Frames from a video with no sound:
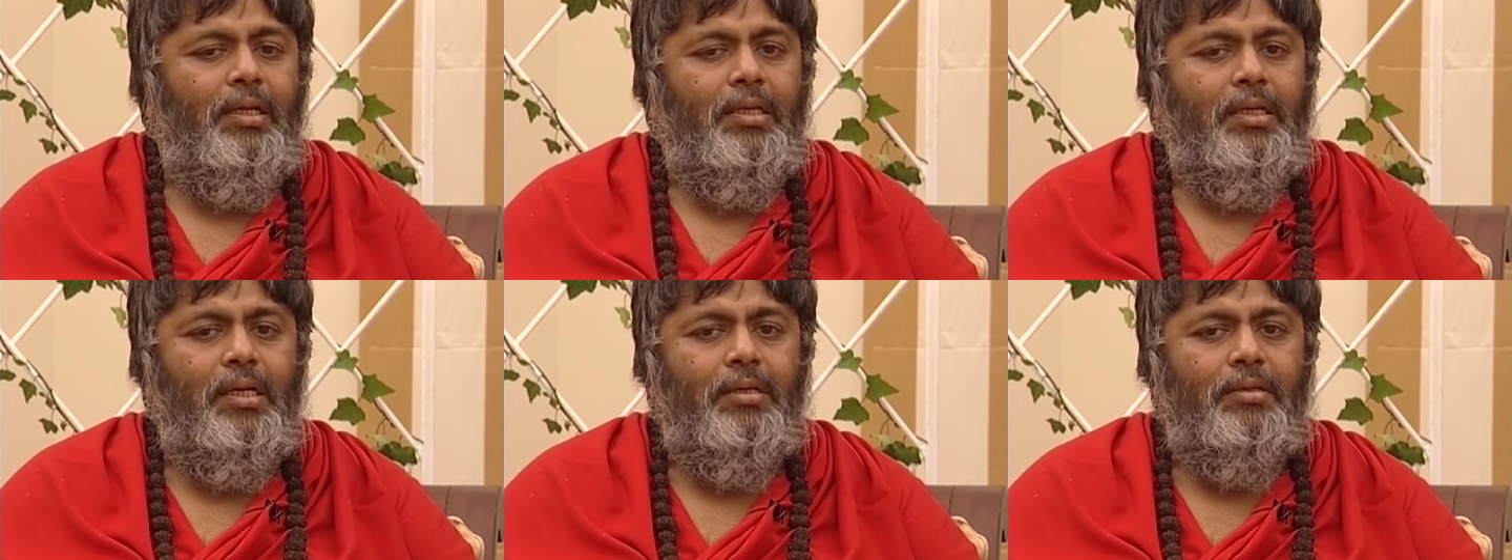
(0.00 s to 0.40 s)

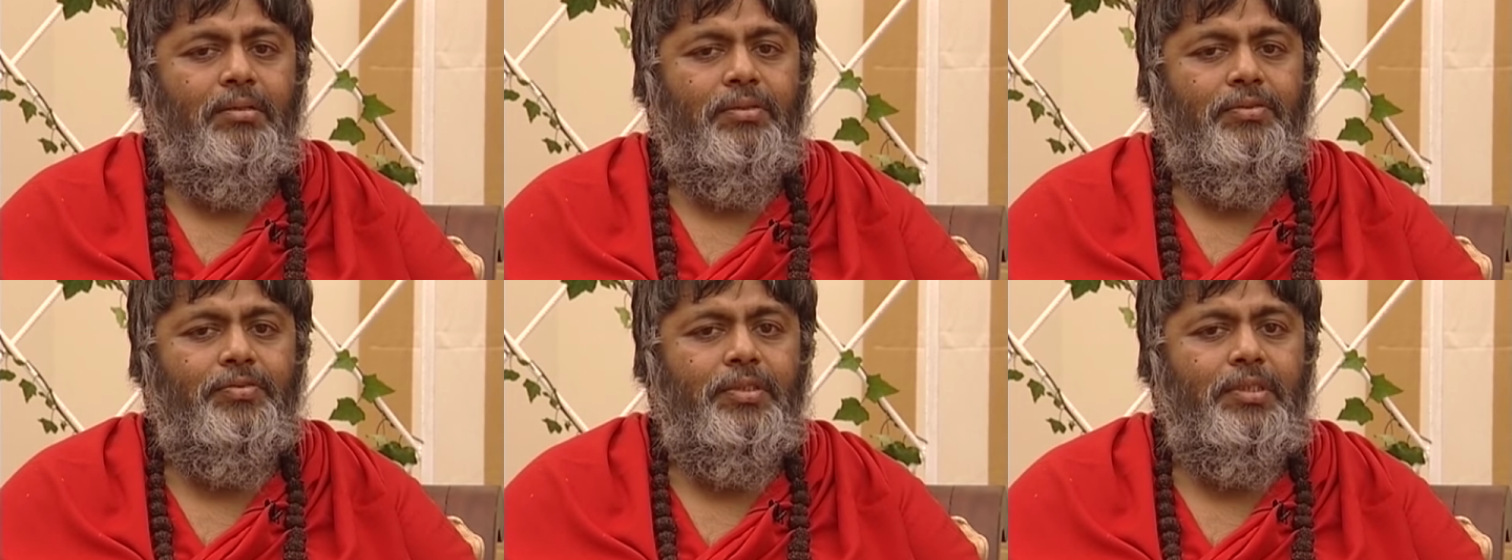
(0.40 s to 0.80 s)
now,
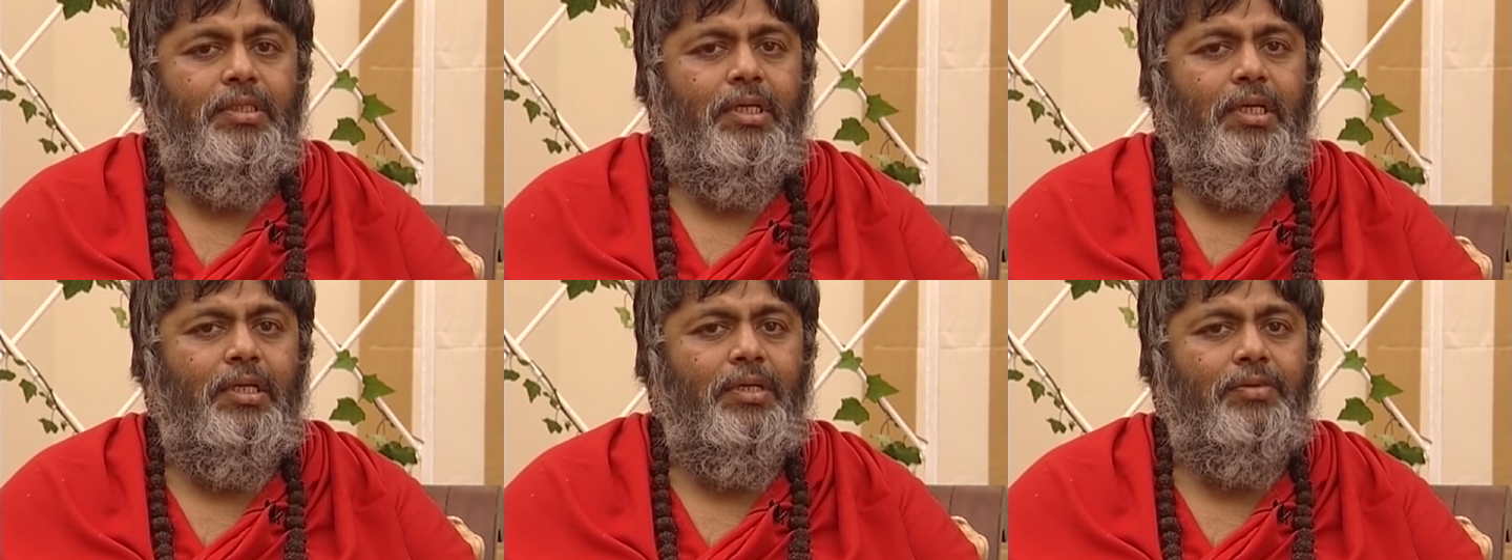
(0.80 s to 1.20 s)

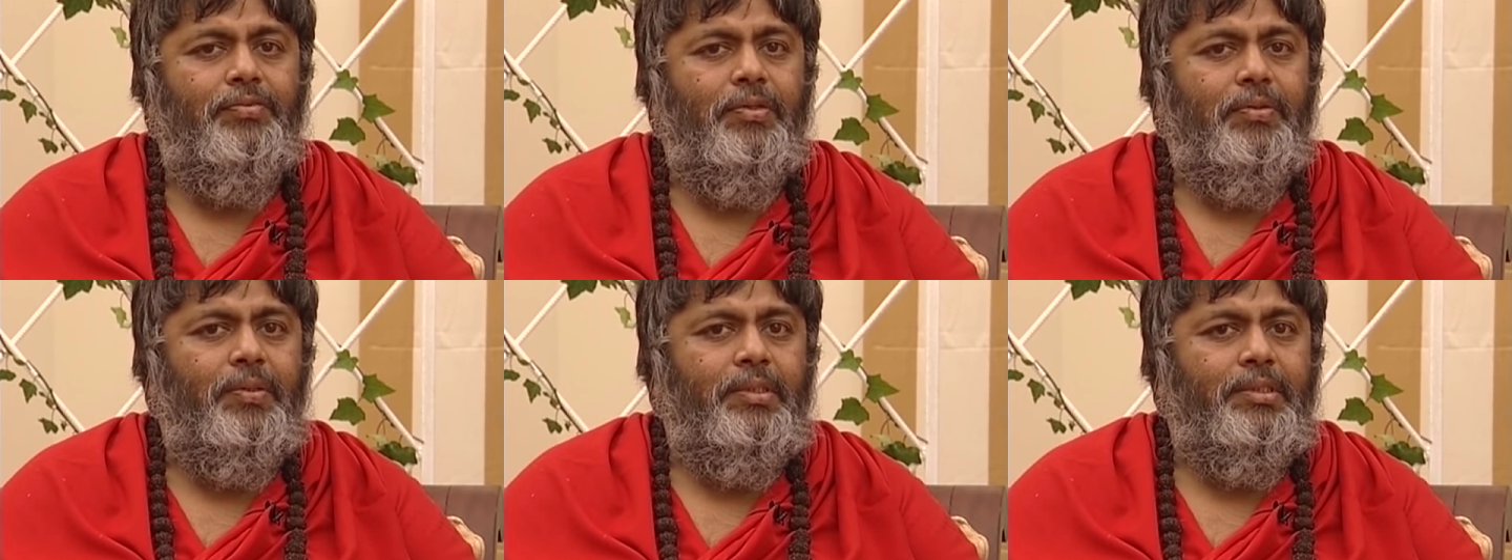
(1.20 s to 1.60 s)
physically
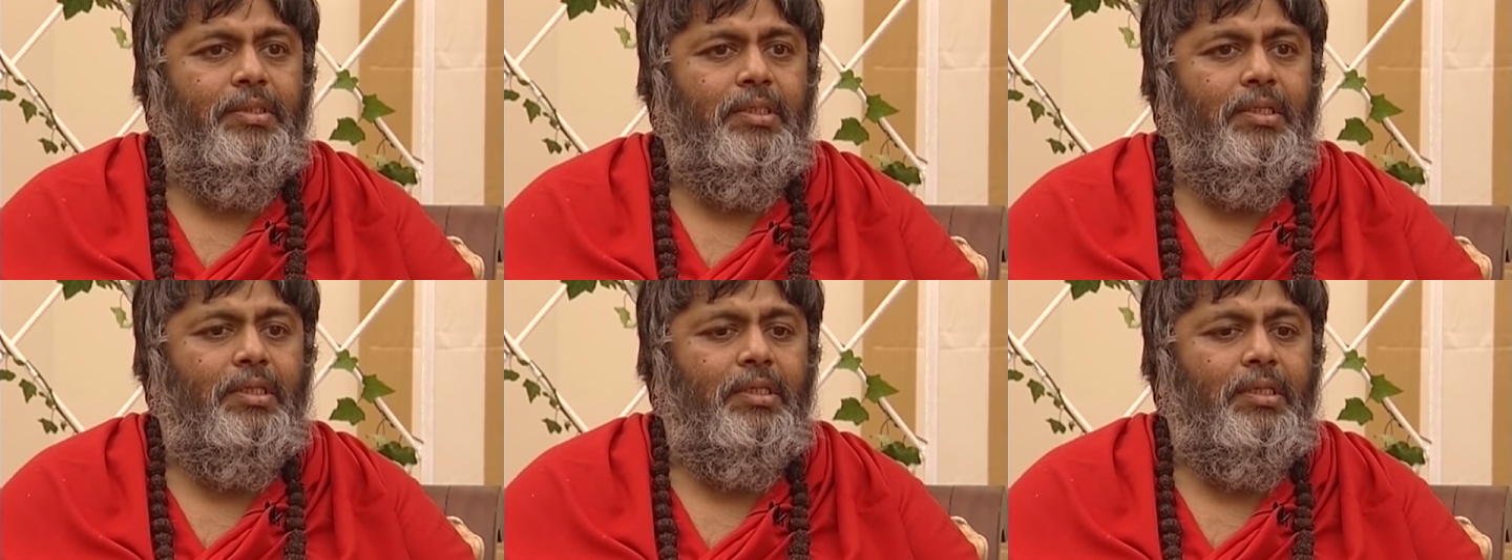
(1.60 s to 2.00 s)
if you will
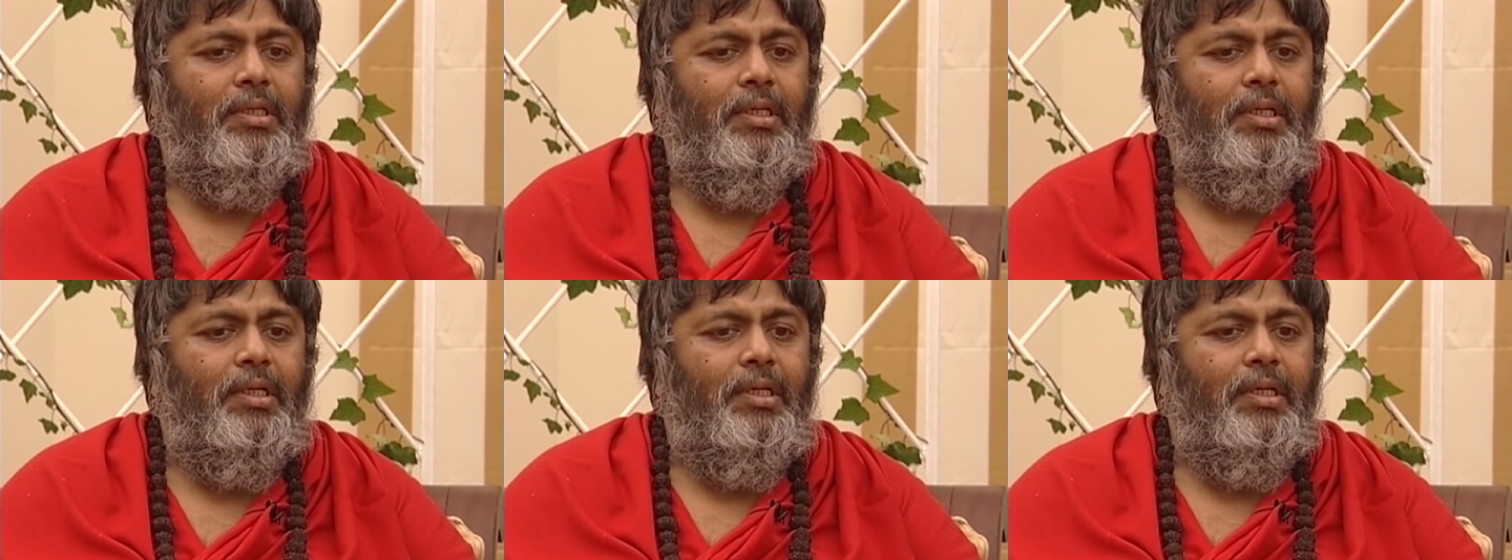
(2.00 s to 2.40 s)
see
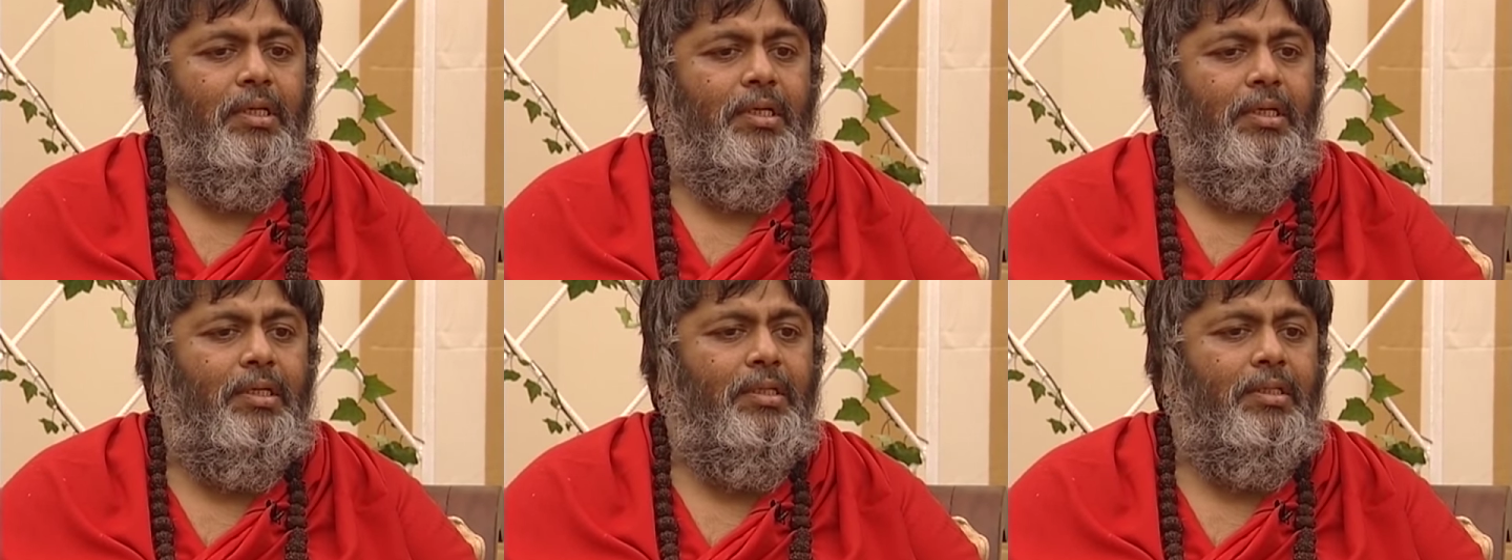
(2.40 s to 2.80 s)

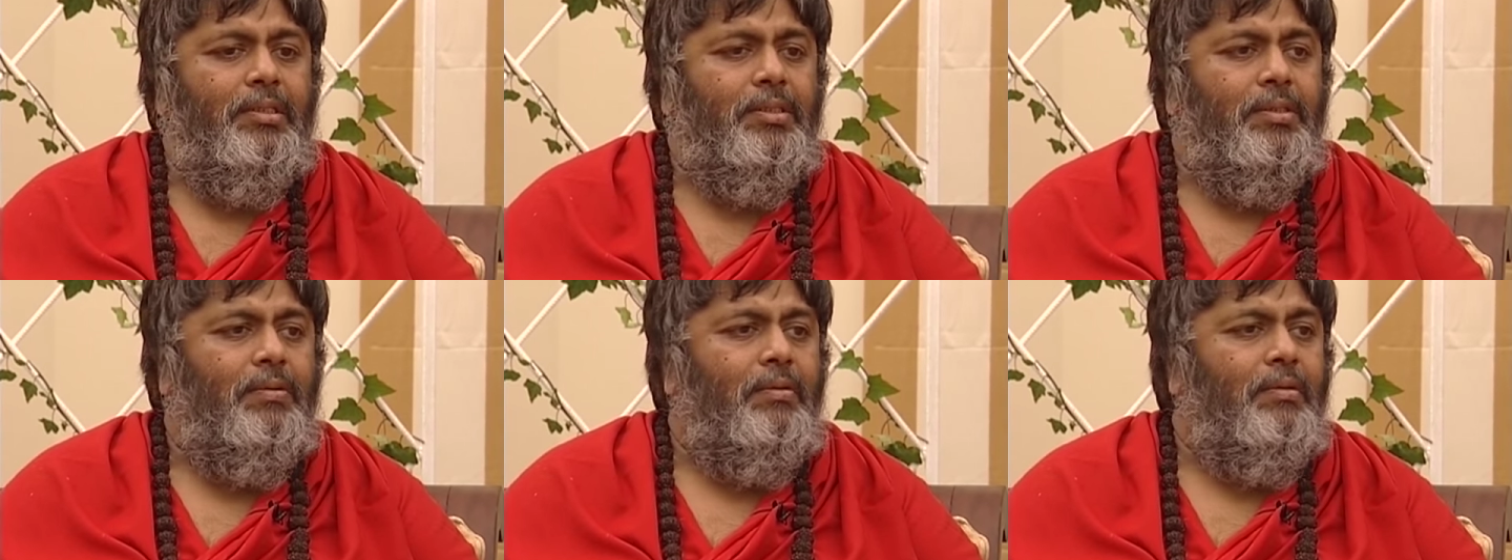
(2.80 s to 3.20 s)
kidney
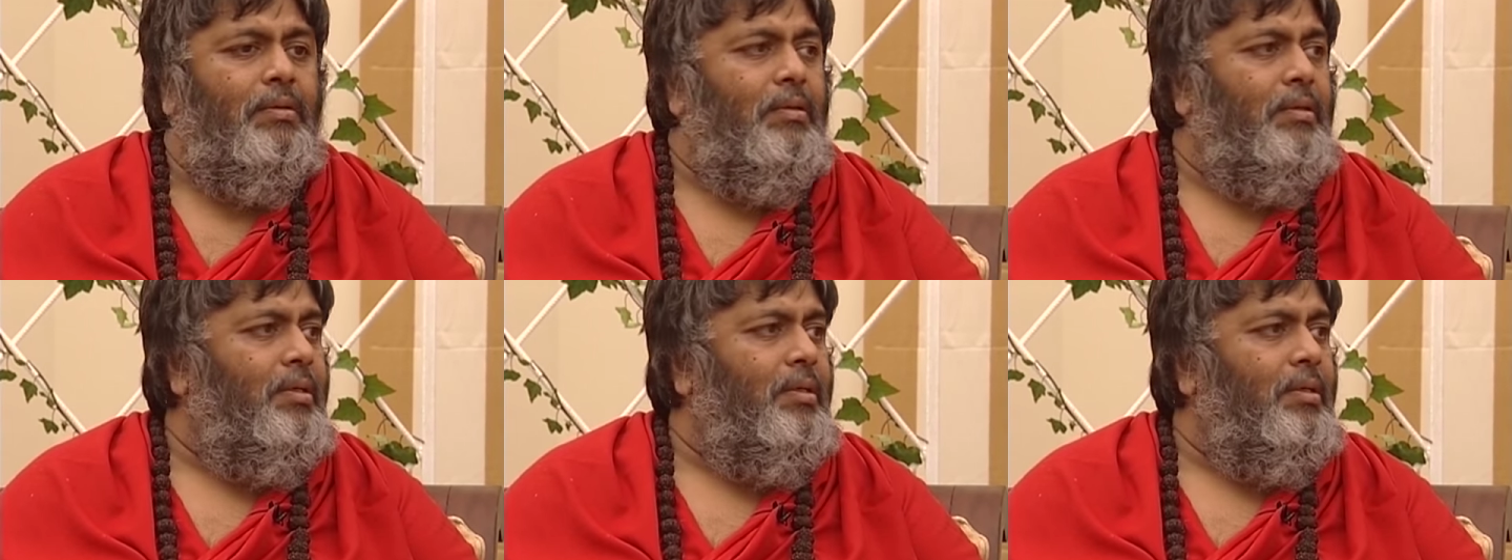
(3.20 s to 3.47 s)
stone